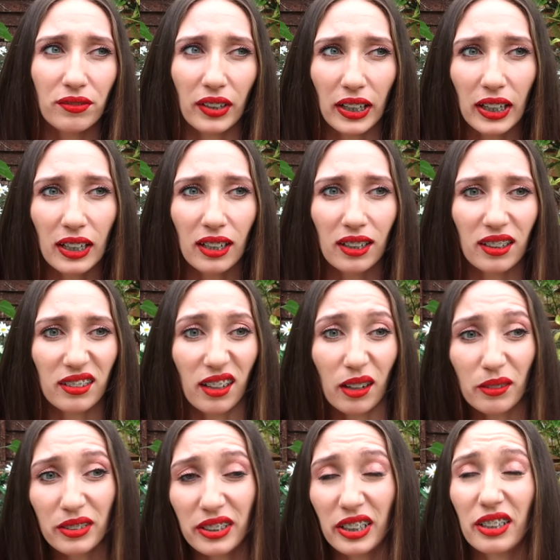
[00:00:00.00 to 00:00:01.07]
feel it or
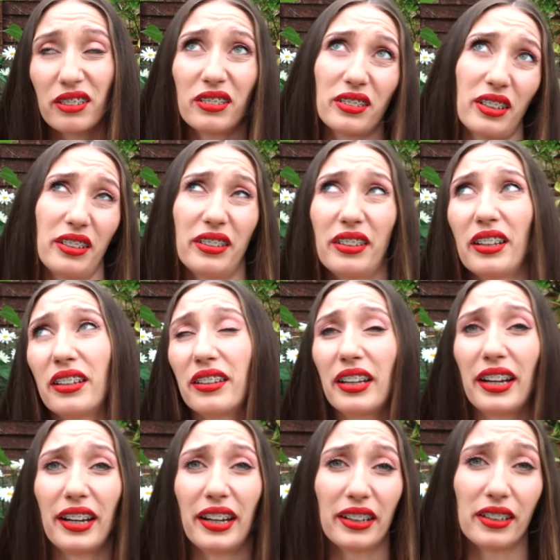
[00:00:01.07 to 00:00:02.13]
notice it. You're just kind of sitting
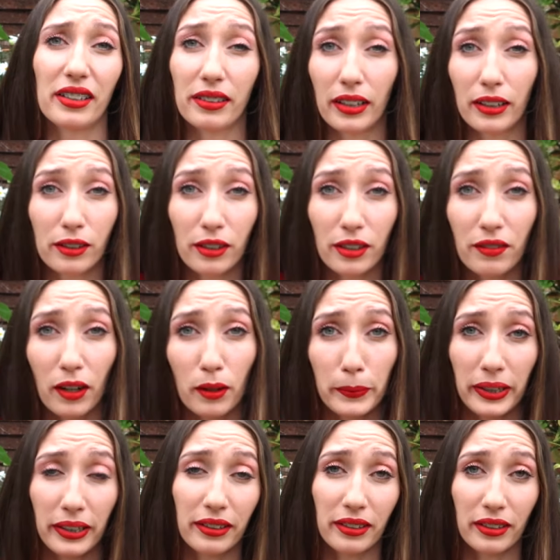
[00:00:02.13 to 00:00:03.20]
there. It's like 3 to 5
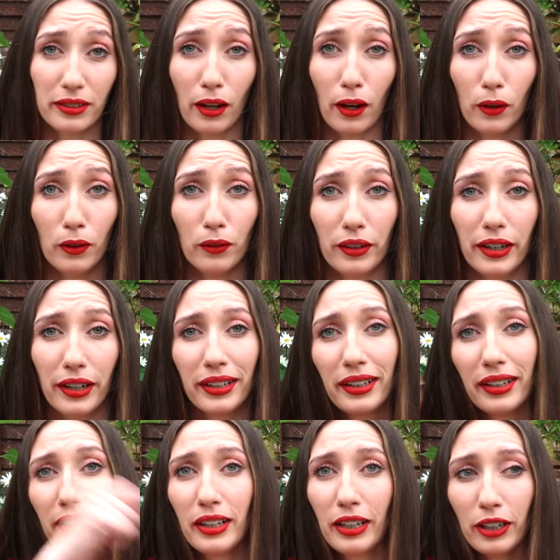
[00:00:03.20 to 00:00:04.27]
minutes, it's over,
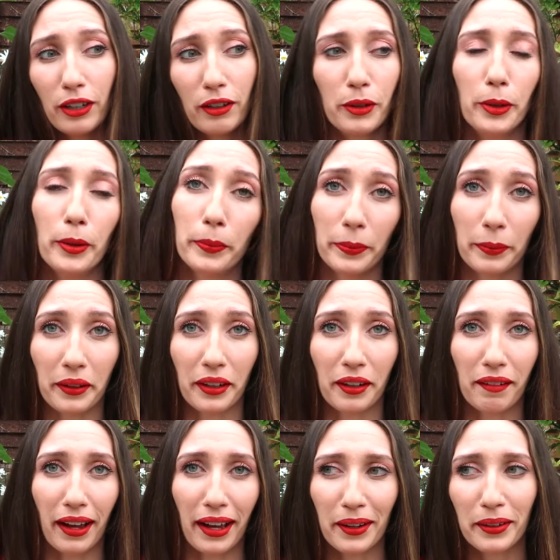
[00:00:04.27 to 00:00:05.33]
you're up,
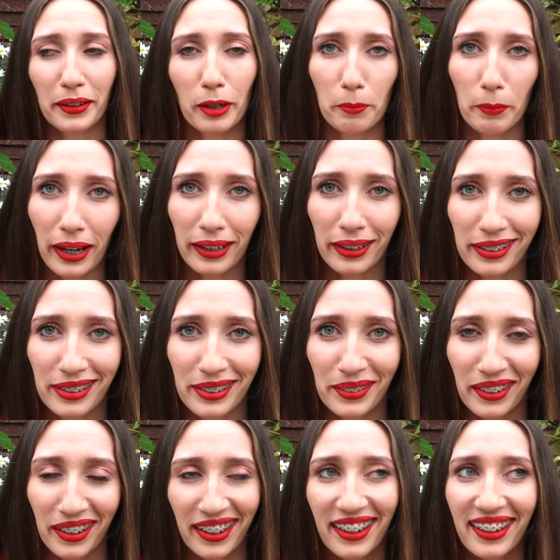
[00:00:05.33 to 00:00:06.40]
you're out, you're back into
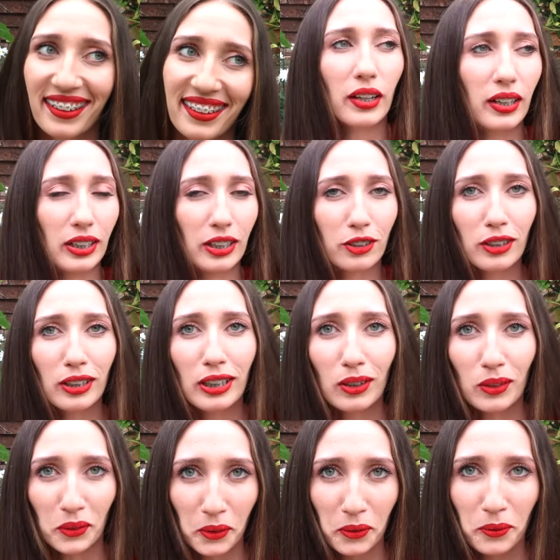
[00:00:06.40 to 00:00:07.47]
work. I literally
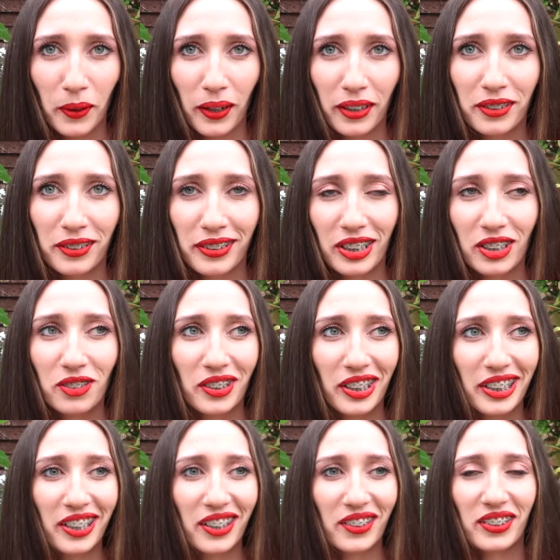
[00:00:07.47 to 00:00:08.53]
love watching these
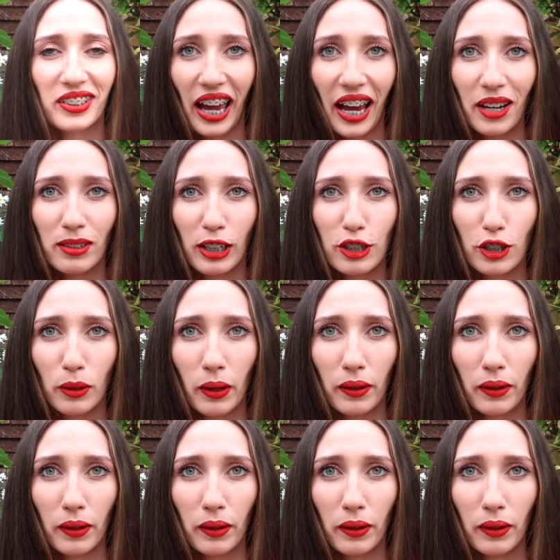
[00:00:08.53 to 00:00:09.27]
videos of how they do